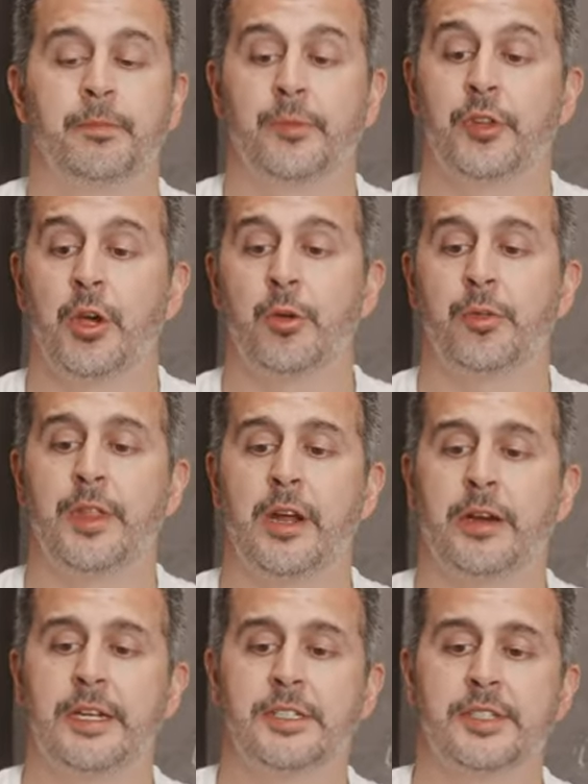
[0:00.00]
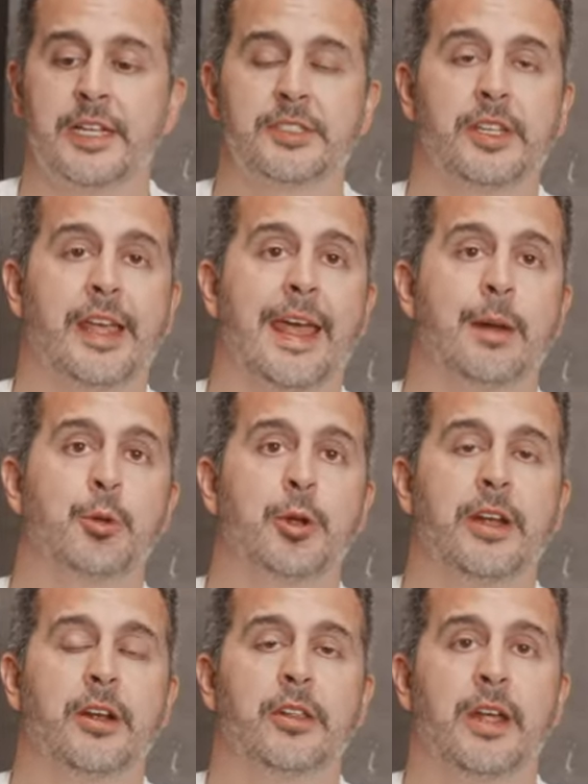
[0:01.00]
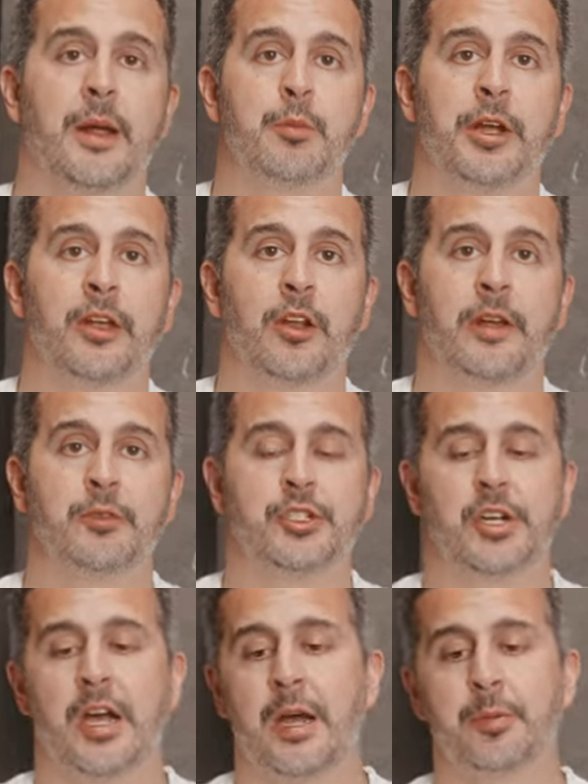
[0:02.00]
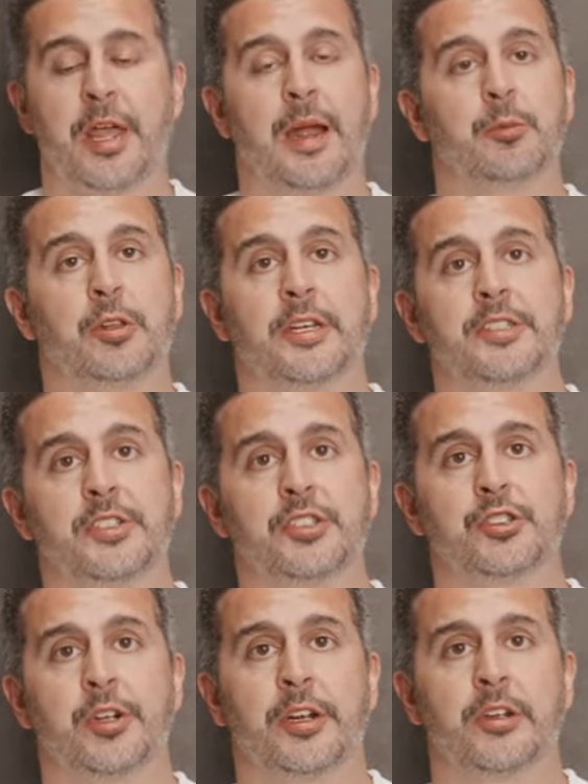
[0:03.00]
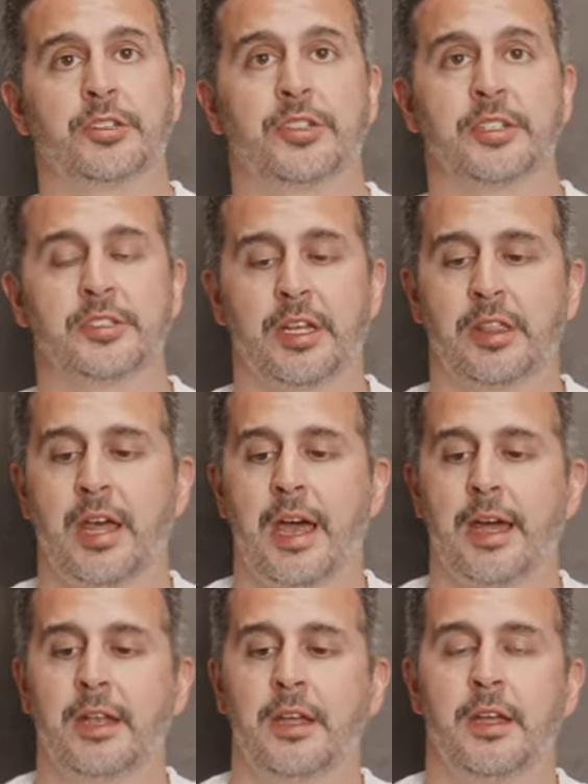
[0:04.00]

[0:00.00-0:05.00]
So there it is. That's the camera gear that I bring on every job, camera lenses, triggers, things like that.